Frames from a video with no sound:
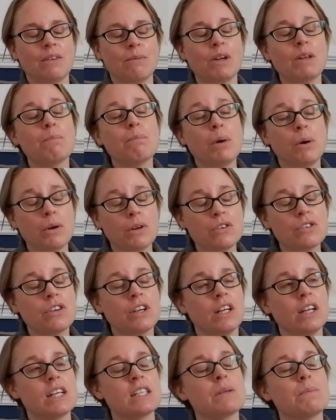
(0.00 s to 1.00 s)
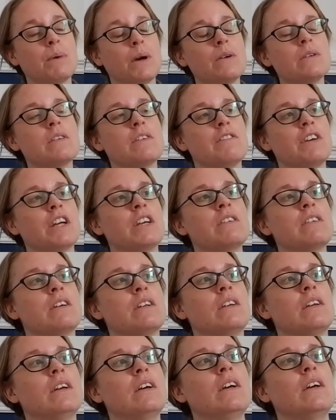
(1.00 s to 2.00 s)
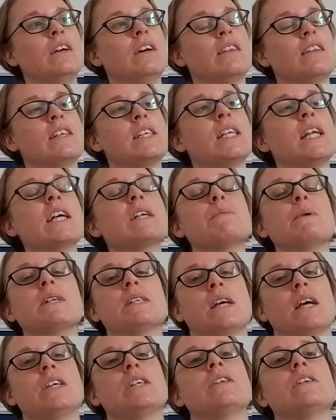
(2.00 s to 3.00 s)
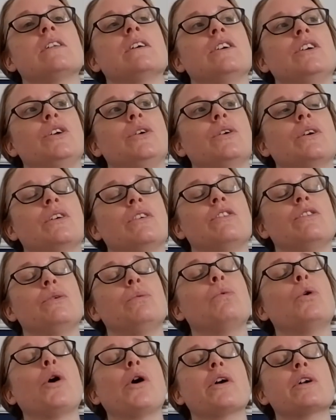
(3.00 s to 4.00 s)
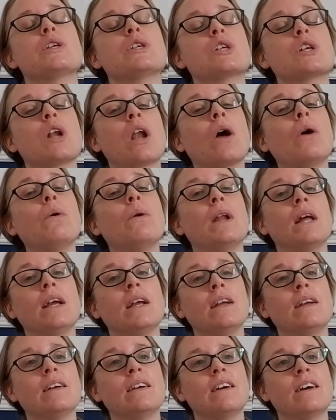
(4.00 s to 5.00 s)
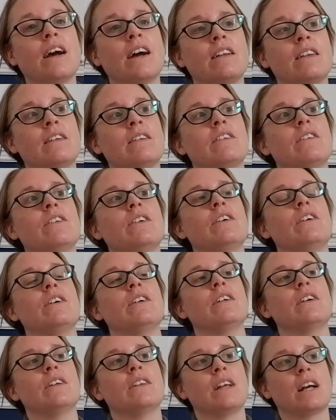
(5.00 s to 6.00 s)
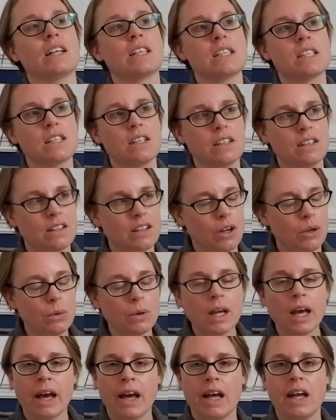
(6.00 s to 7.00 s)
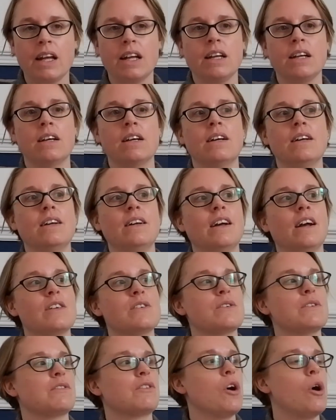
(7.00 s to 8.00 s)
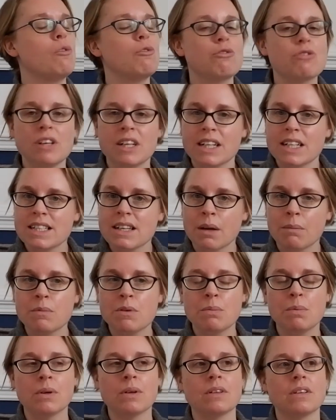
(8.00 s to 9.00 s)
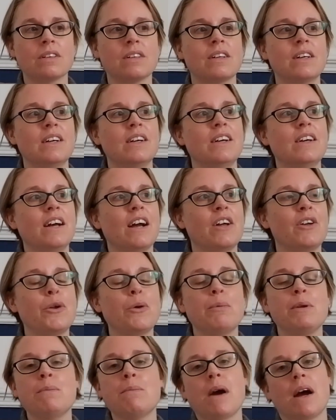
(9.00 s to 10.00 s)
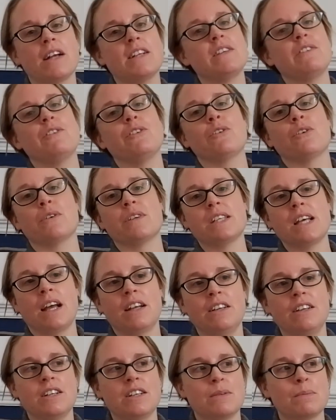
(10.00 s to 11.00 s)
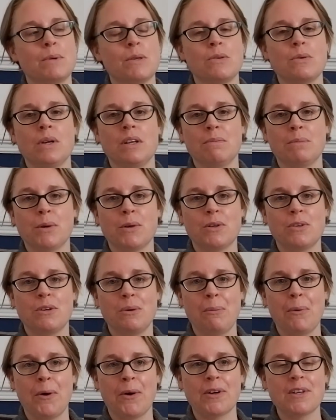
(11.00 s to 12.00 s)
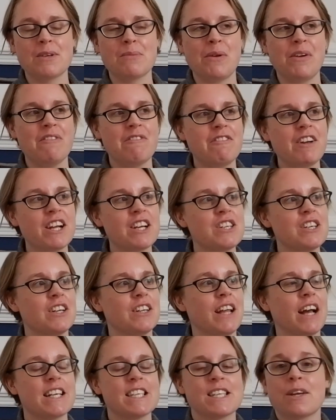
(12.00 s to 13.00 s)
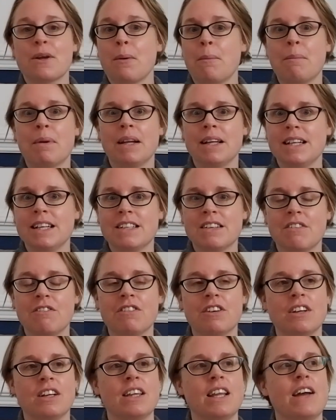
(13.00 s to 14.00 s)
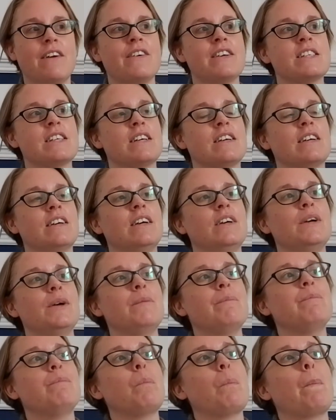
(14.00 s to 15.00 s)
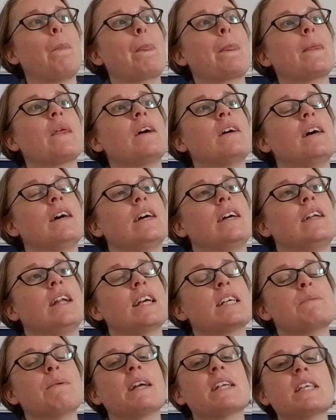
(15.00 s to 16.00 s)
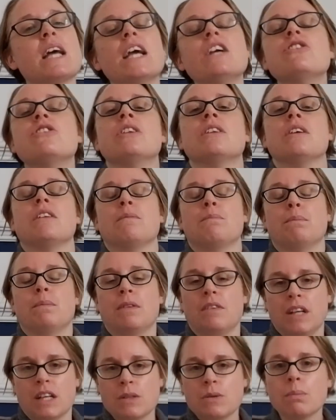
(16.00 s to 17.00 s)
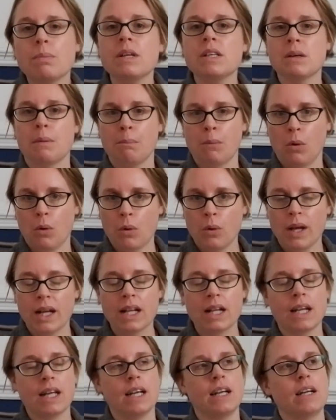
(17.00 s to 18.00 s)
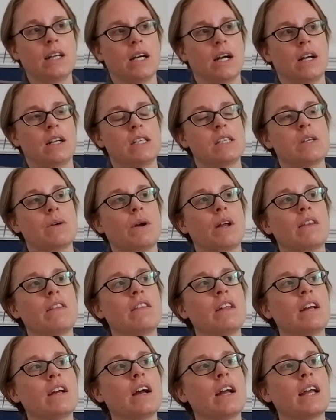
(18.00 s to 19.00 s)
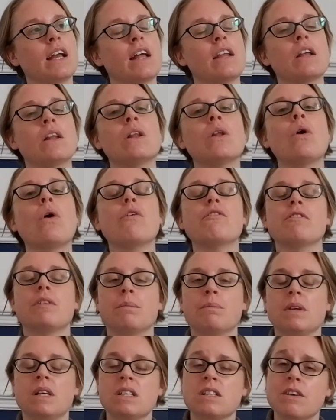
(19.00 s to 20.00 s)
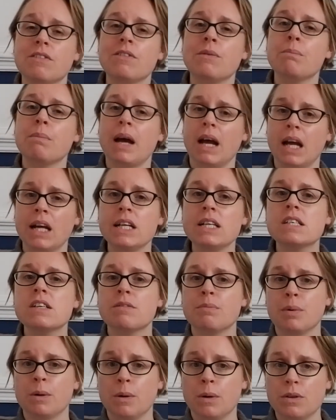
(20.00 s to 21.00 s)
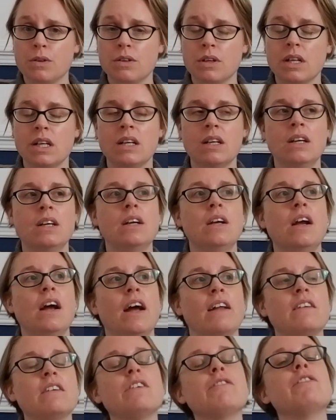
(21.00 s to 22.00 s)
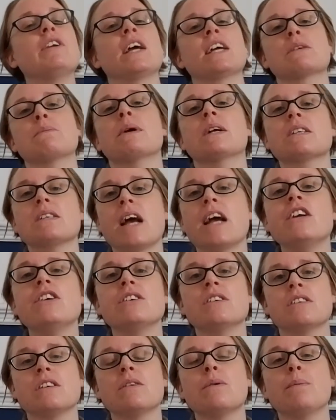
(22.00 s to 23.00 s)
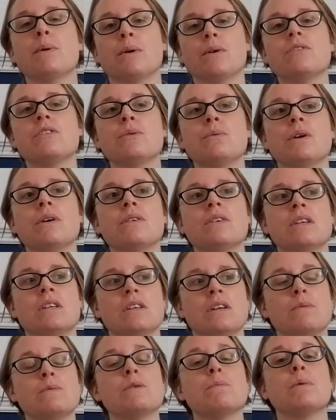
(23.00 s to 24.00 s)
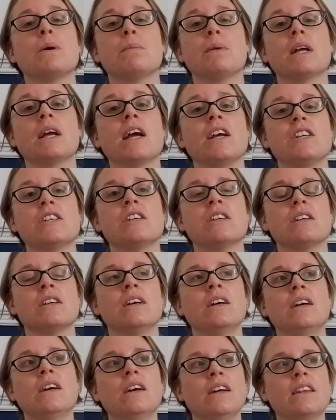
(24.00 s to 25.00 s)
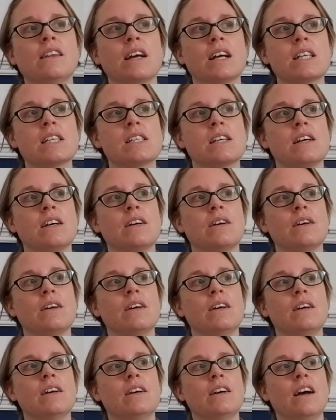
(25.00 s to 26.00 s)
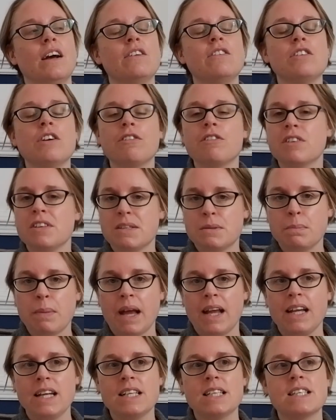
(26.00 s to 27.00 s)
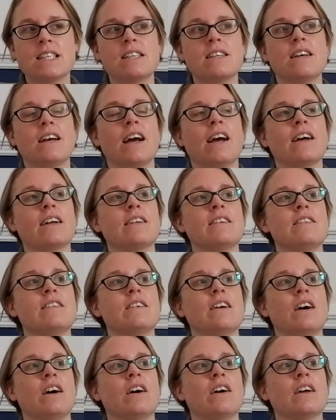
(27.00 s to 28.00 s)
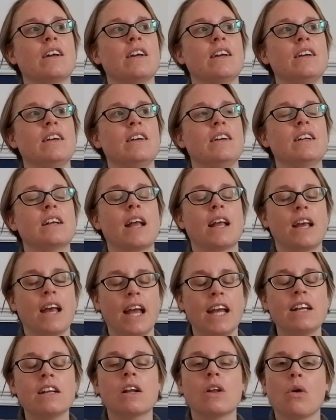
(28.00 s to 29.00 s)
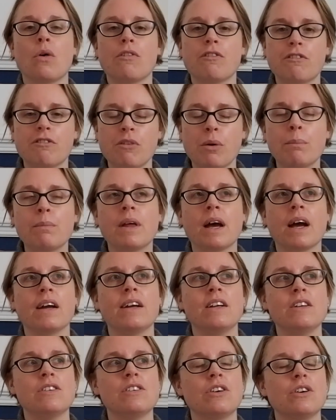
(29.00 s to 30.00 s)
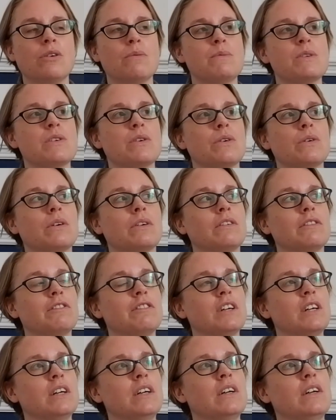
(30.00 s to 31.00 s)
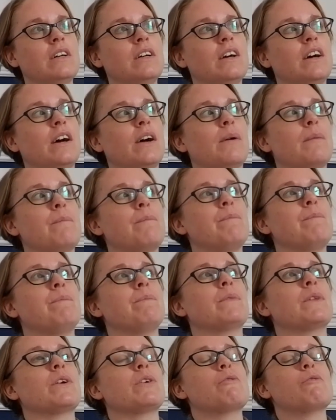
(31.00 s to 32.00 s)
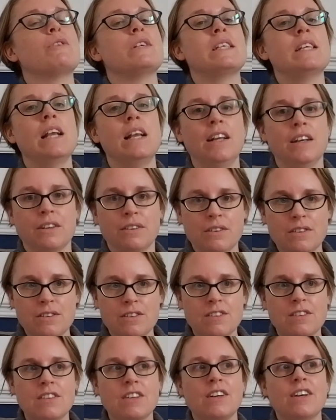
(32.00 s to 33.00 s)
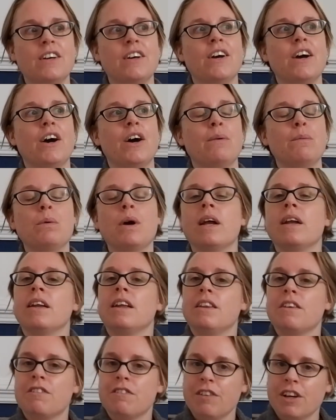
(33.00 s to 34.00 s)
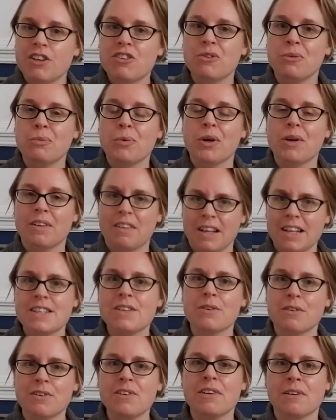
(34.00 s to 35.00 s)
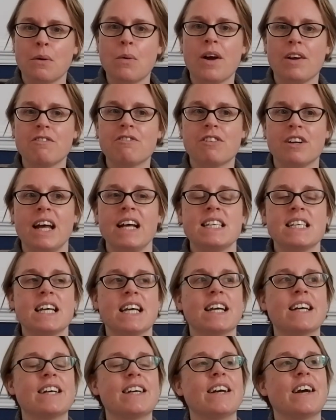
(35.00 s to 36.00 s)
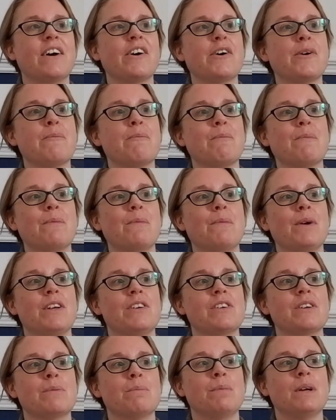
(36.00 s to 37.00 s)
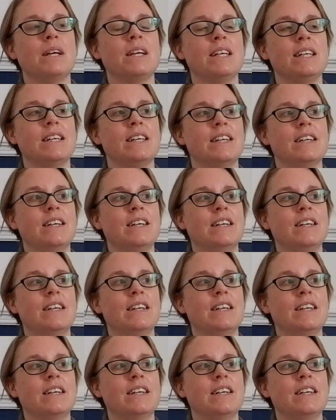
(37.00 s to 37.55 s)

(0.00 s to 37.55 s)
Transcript: with poetry as opposed to fiction, there's an expectation that you can do work slowly, and that's okay, sort of culturally acceptable, and nobody minds if you've got 10 years between poetry books. But in fiction, that's completely different, and there is an expectation that things will be done more quickly. And so I think I get a lot from the different pace of poetry and the different expectations of the poetry world in terms of publication. That's a different space, and I gain a lot from that in terms of resilience, when in the fiction world things are often quite frenetic, which can be